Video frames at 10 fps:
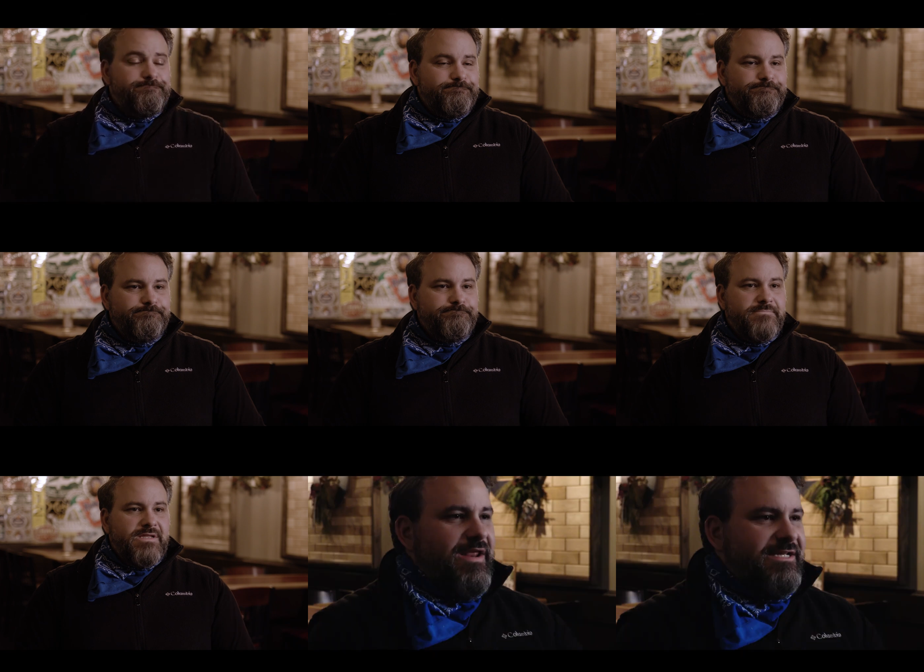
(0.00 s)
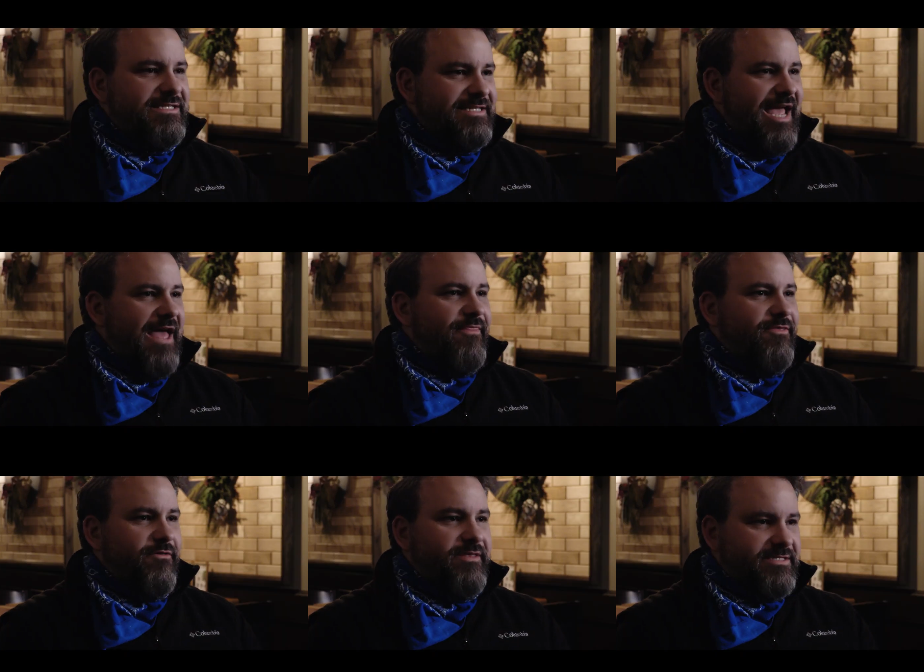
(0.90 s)
Engaging where everybody else is at,
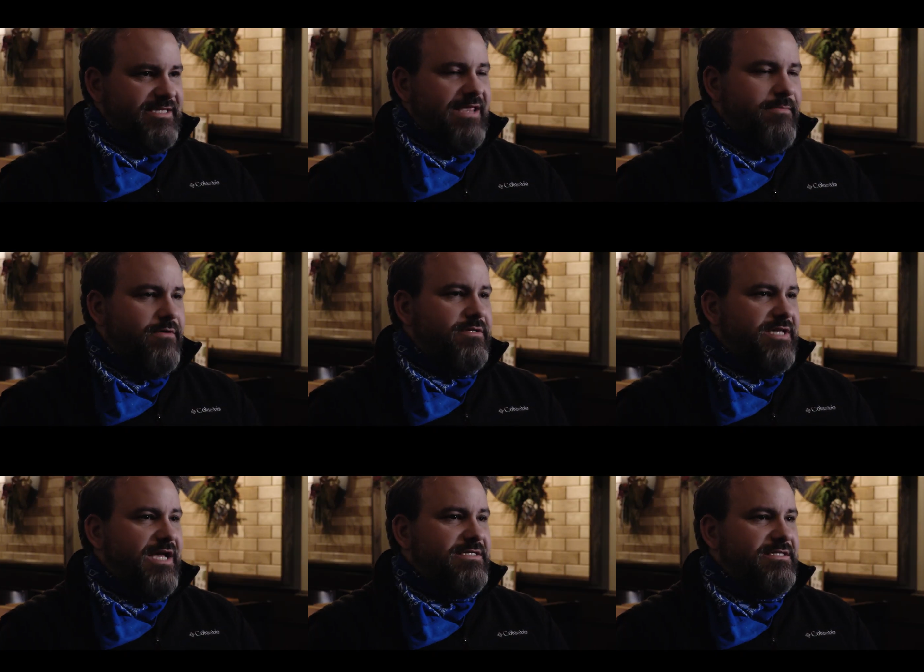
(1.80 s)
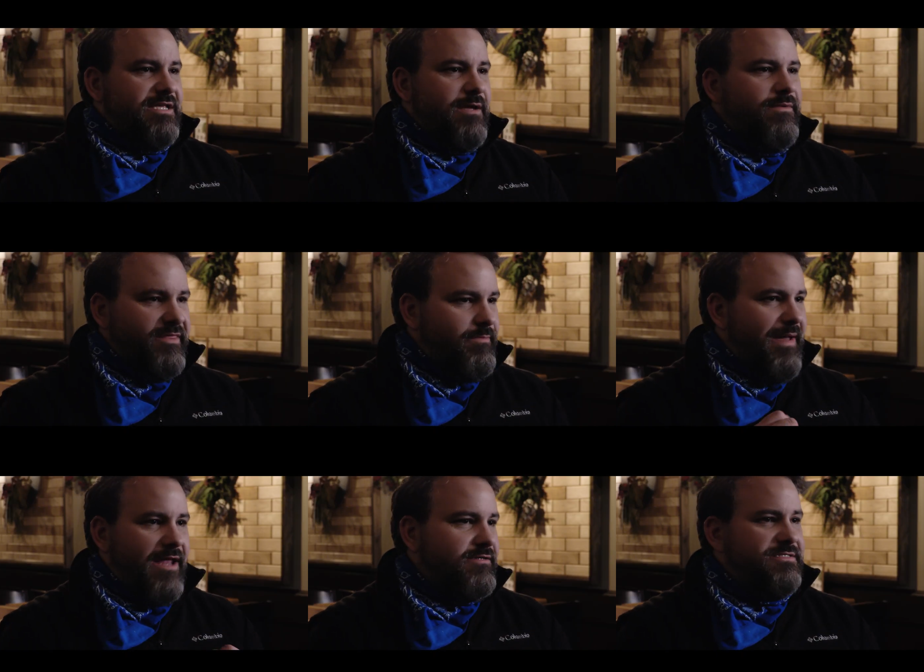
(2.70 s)
they're the same boat as us, and we need the
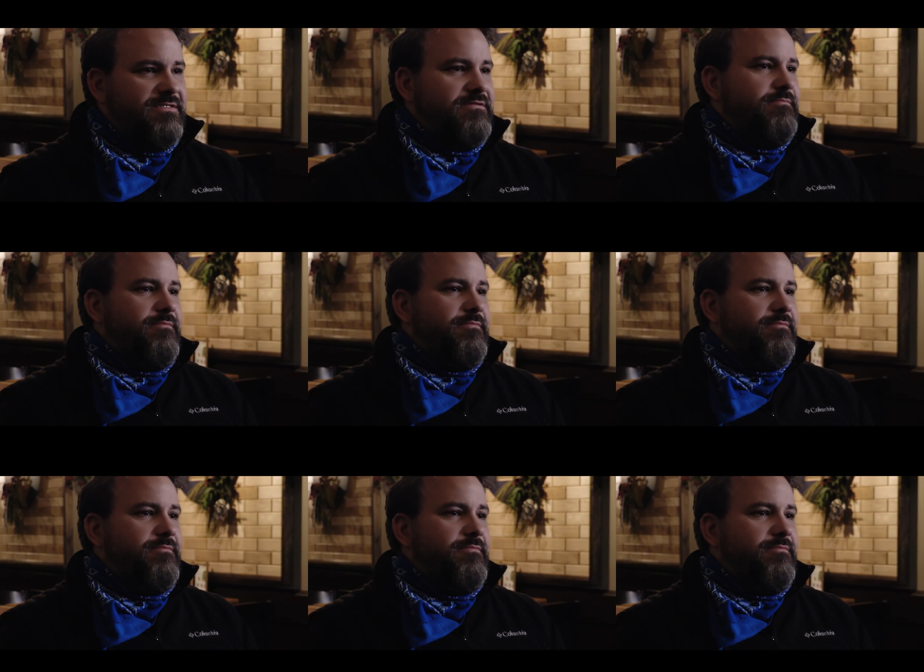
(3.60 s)
paddles.